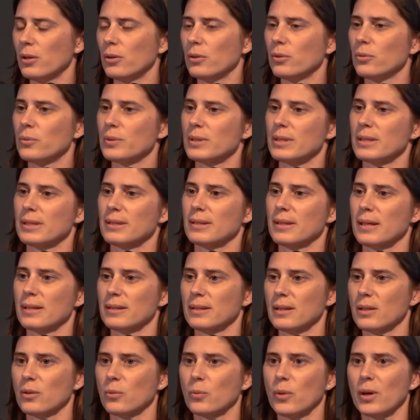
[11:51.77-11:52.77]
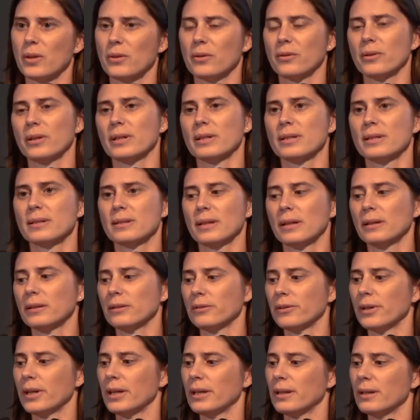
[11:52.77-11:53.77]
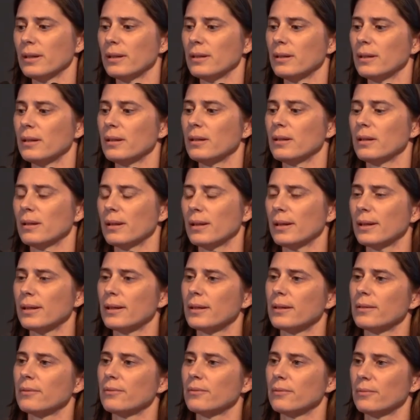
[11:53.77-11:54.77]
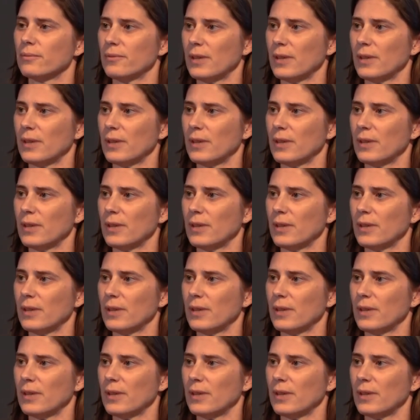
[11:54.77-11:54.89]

who was assessing whether accelerated uh,